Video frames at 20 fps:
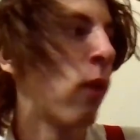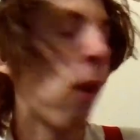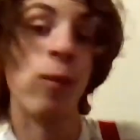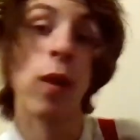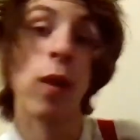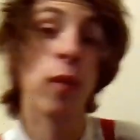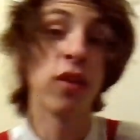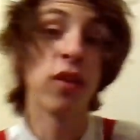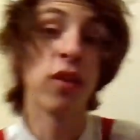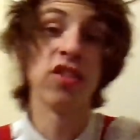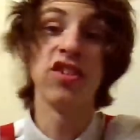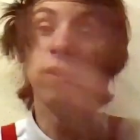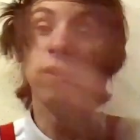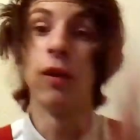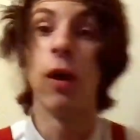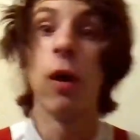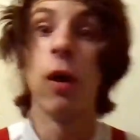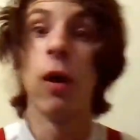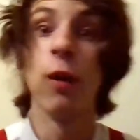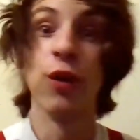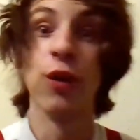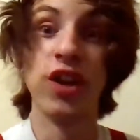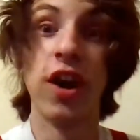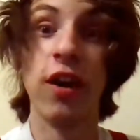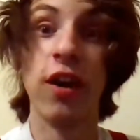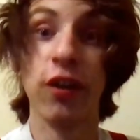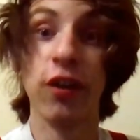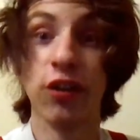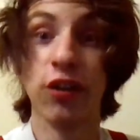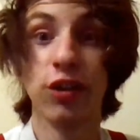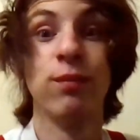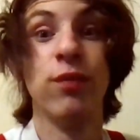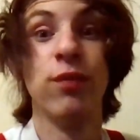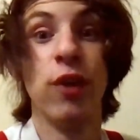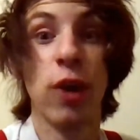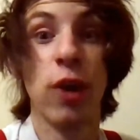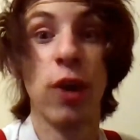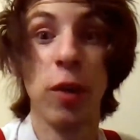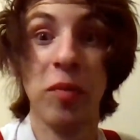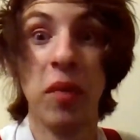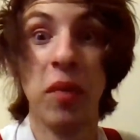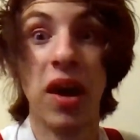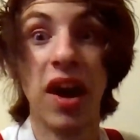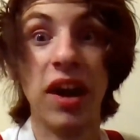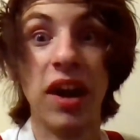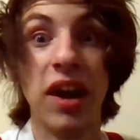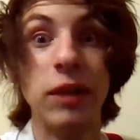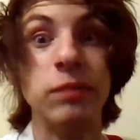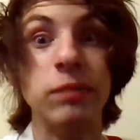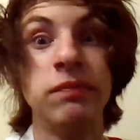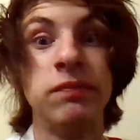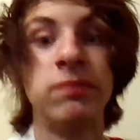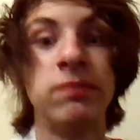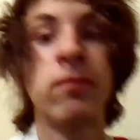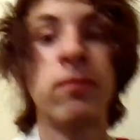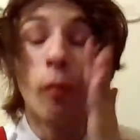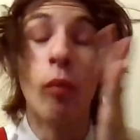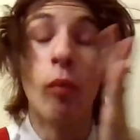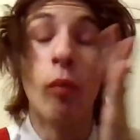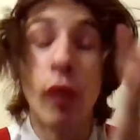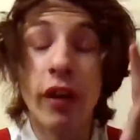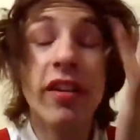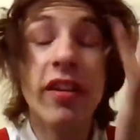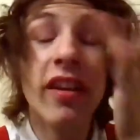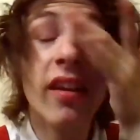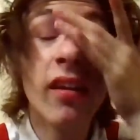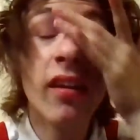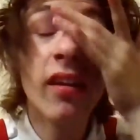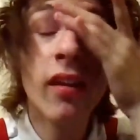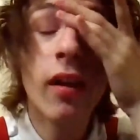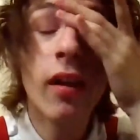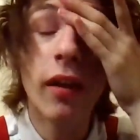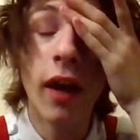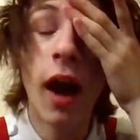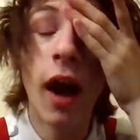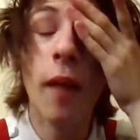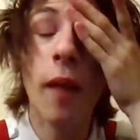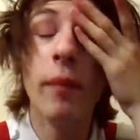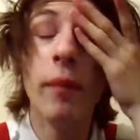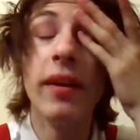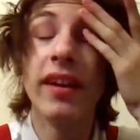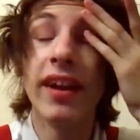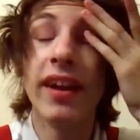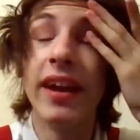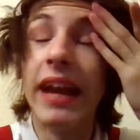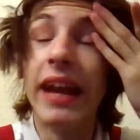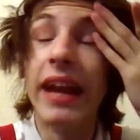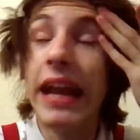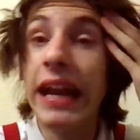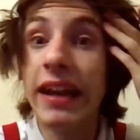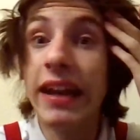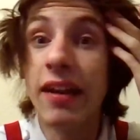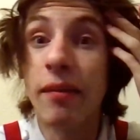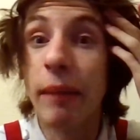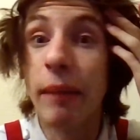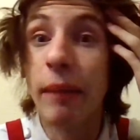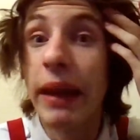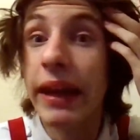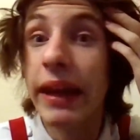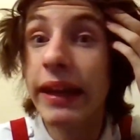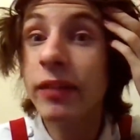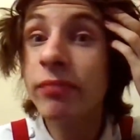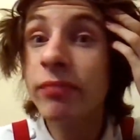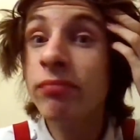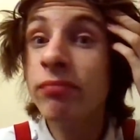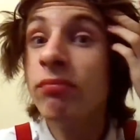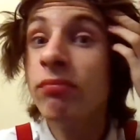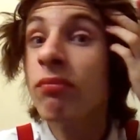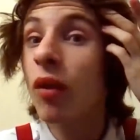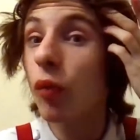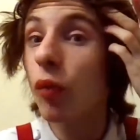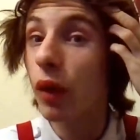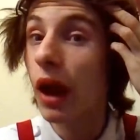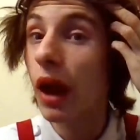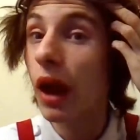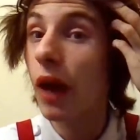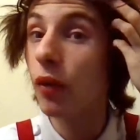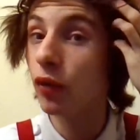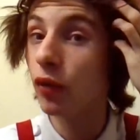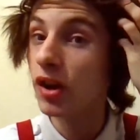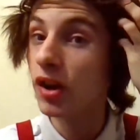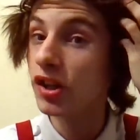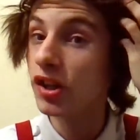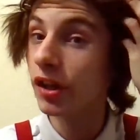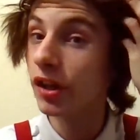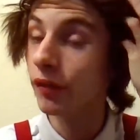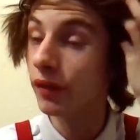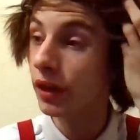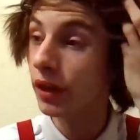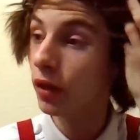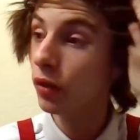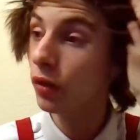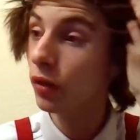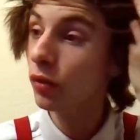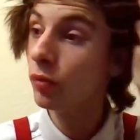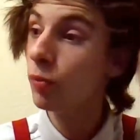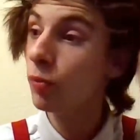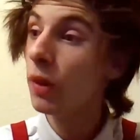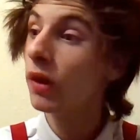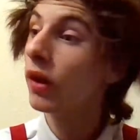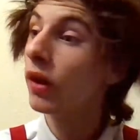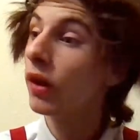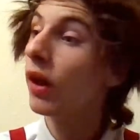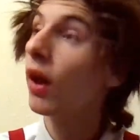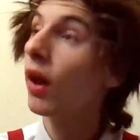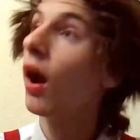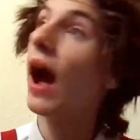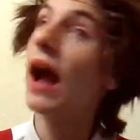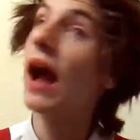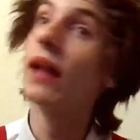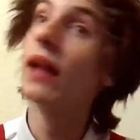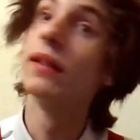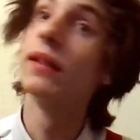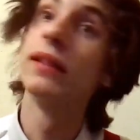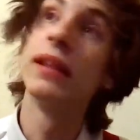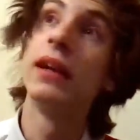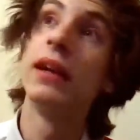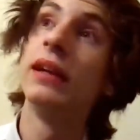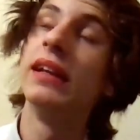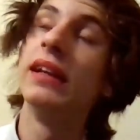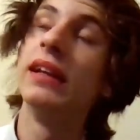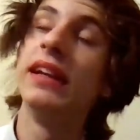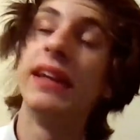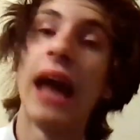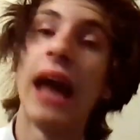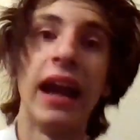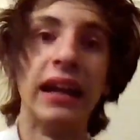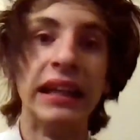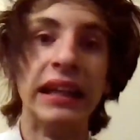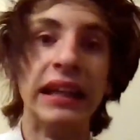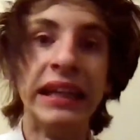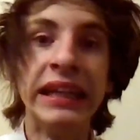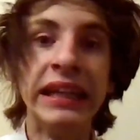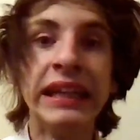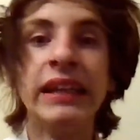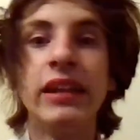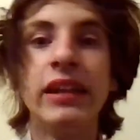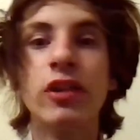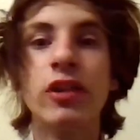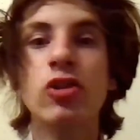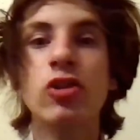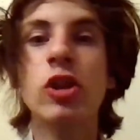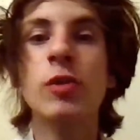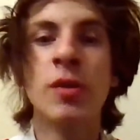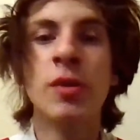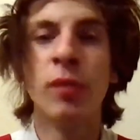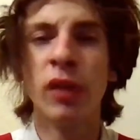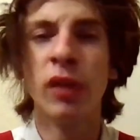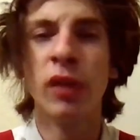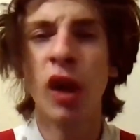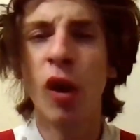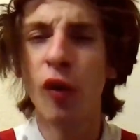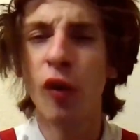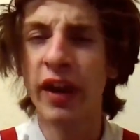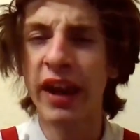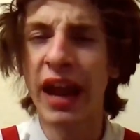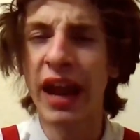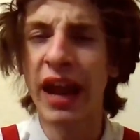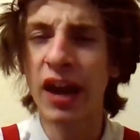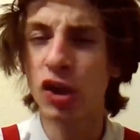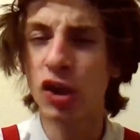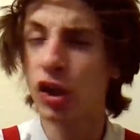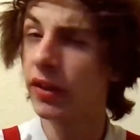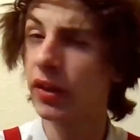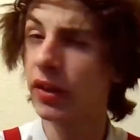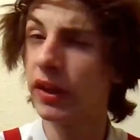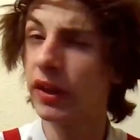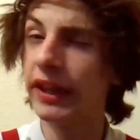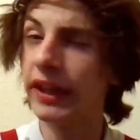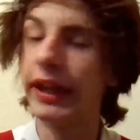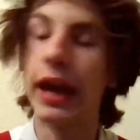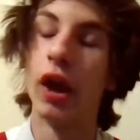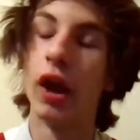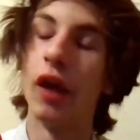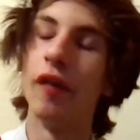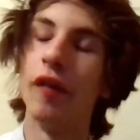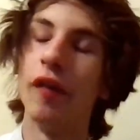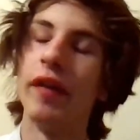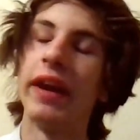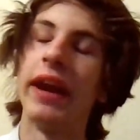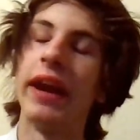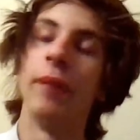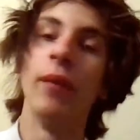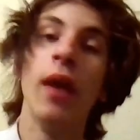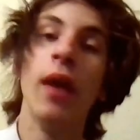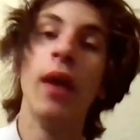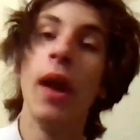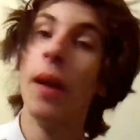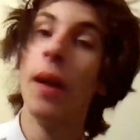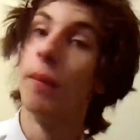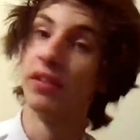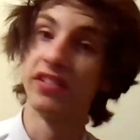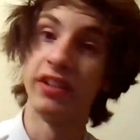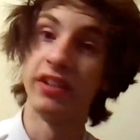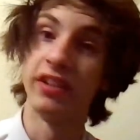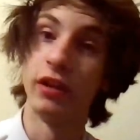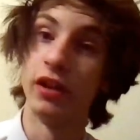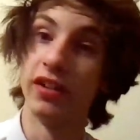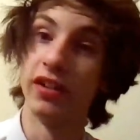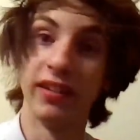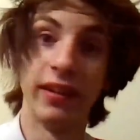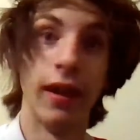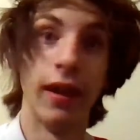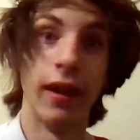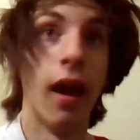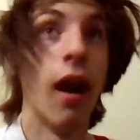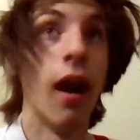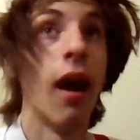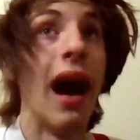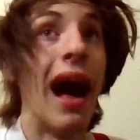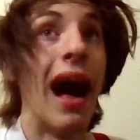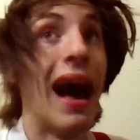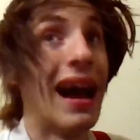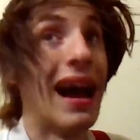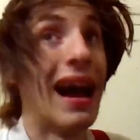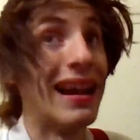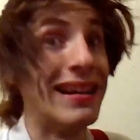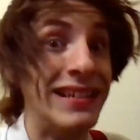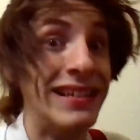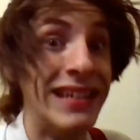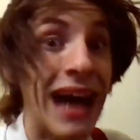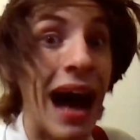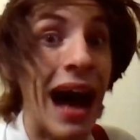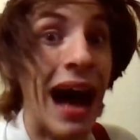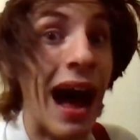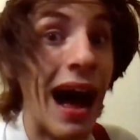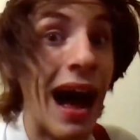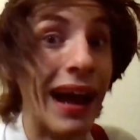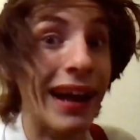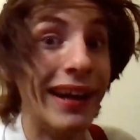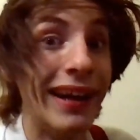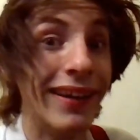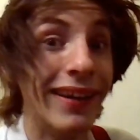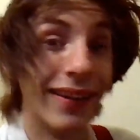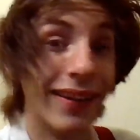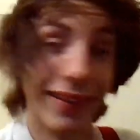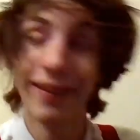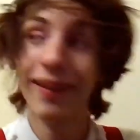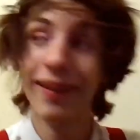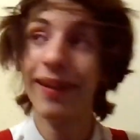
I'm gonna steal all the dogs. They're gonna be mine. Brendan got me the Canadian bacon when I was watching a video. I literally died. Link in description below if I can actually get the link. I don't know if I can. But seriously, I died.